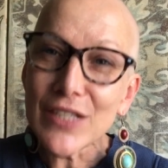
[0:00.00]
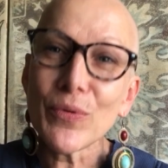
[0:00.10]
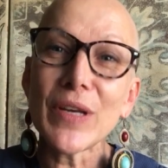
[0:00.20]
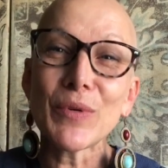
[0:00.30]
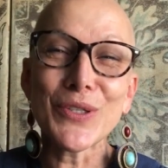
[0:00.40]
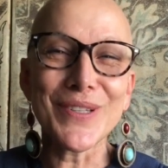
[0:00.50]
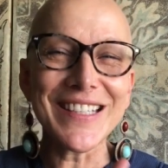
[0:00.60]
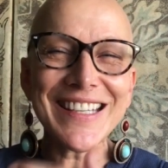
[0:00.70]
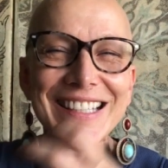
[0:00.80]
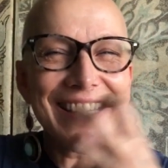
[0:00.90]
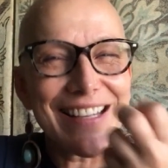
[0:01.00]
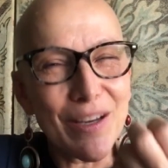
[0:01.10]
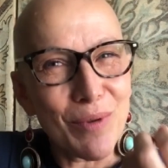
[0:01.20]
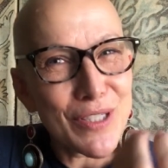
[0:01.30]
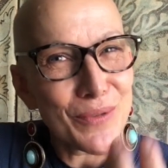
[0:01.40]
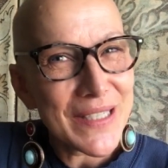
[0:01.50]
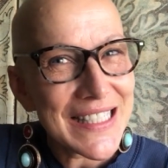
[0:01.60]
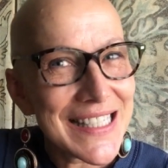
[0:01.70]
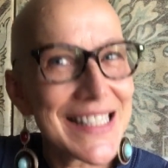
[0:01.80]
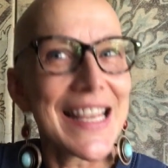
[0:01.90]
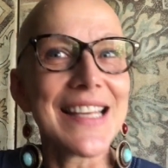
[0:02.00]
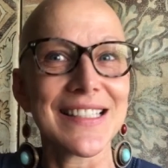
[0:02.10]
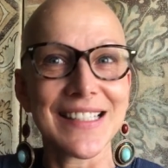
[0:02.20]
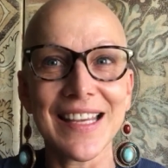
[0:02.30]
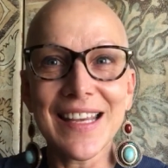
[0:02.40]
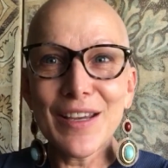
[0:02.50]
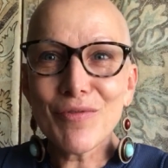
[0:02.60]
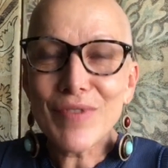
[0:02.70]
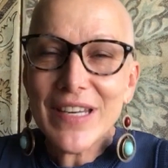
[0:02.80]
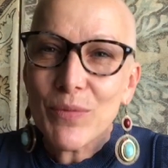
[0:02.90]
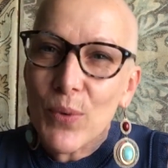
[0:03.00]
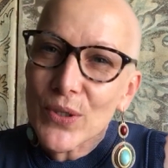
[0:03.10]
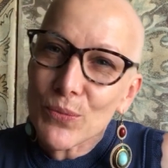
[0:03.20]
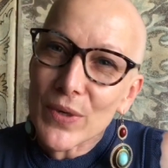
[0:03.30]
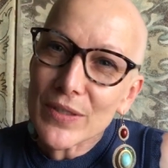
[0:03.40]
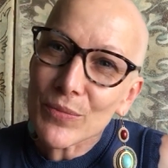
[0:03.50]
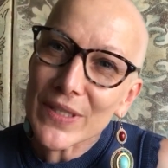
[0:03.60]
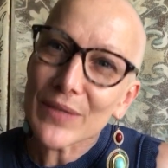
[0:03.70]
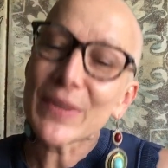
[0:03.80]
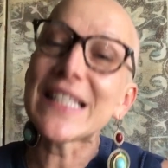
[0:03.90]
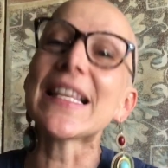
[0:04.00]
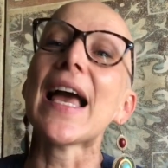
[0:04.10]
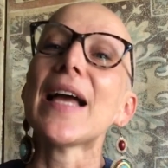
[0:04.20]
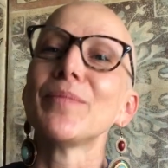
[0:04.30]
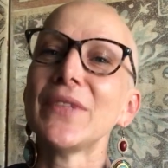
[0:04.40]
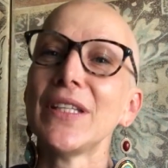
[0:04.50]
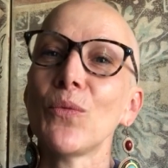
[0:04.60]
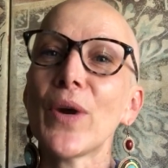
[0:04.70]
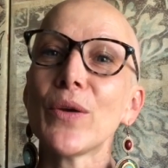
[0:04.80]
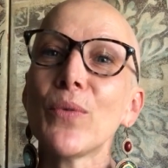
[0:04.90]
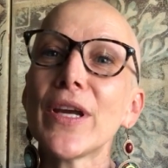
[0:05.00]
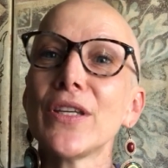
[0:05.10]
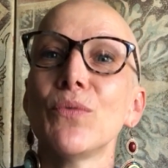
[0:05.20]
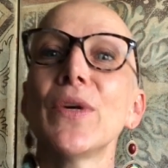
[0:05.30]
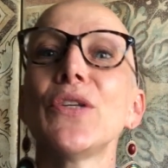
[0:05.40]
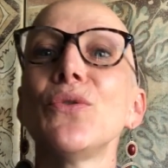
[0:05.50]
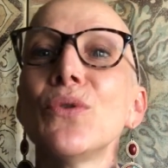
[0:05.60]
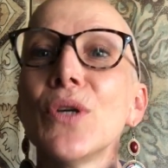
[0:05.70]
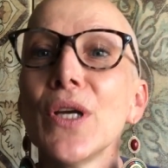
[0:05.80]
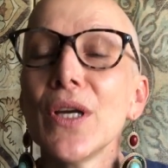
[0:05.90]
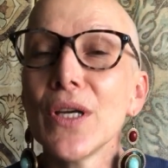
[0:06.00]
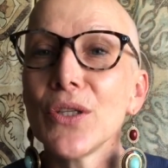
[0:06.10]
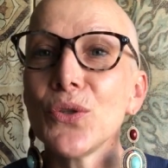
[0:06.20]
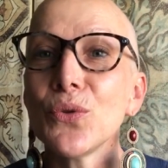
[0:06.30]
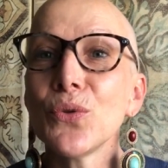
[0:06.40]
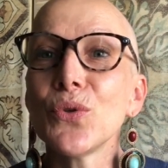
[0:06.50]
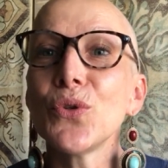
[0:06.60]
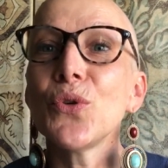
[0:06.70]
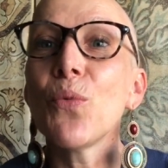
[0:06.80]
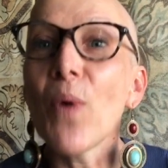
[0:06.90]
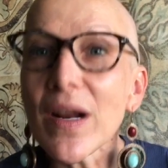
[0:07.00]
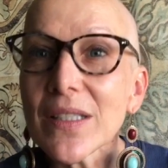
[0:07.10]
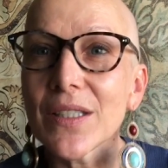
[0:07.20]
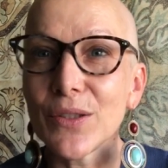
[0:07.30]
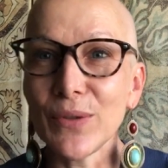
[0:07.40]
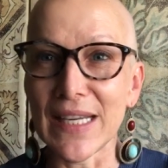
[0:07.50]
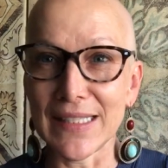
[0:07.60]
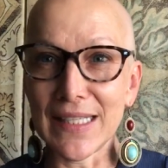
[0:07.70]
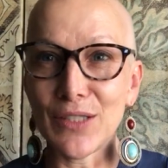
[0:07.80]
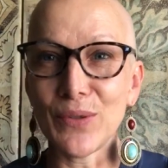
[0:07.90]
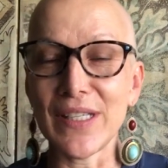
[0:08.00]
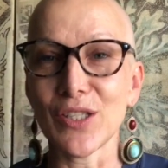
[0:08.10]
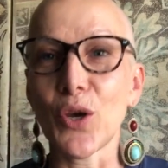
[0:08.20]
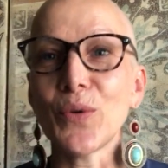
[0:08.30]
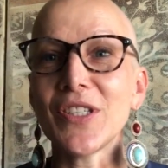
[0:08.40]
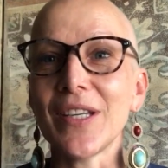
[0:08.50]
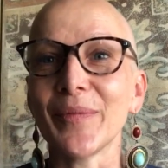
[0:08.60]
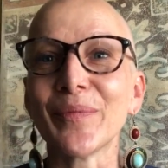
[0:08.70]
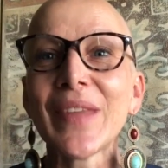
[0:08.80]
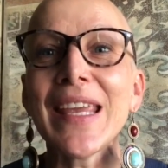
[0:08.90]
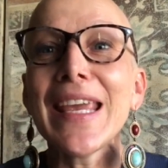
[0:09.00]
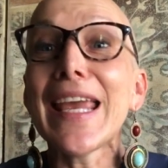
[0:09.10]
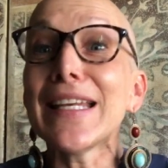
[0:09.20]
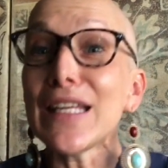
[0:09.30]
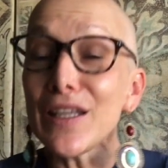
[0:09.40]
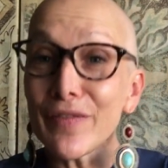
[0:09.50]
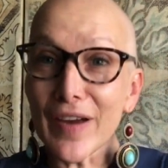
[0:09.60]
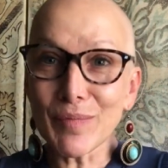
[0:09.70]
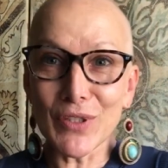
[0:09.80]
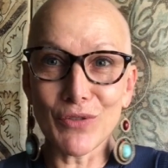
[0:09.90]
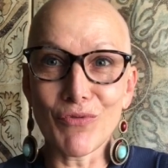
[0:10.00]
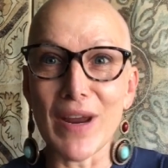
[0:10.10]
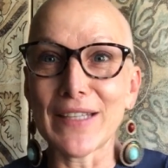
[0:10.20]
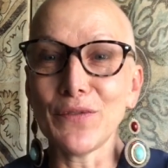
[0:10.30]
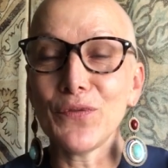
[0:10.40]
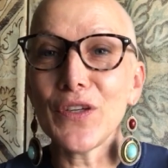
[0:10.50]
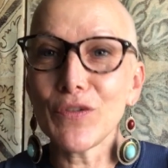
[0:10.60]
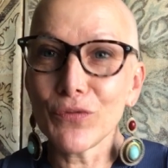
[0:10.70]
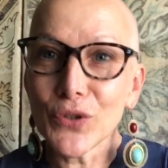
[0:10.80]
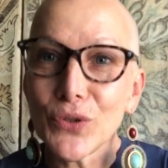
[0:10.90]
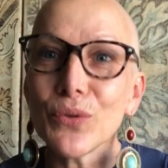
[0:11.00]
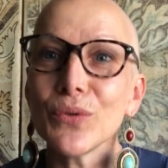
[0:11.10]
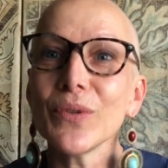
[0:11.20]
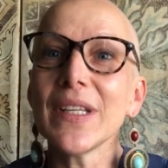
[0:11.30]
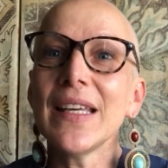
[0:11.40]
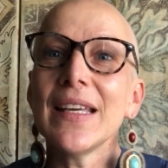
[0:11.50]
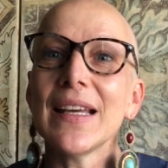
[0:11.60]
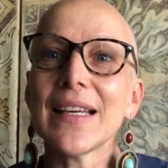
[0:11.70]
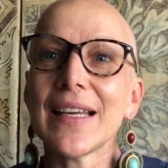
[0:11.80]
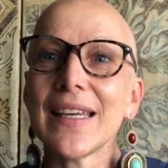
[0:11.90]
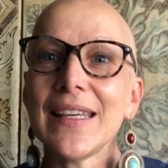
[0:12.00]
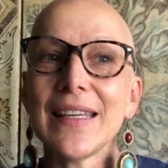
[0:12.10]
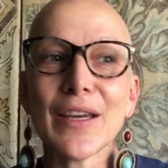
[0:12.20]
really what you need, and then I want to understand really what is happening, why you want to get into this coaching. And if I'm not the right fit for you, I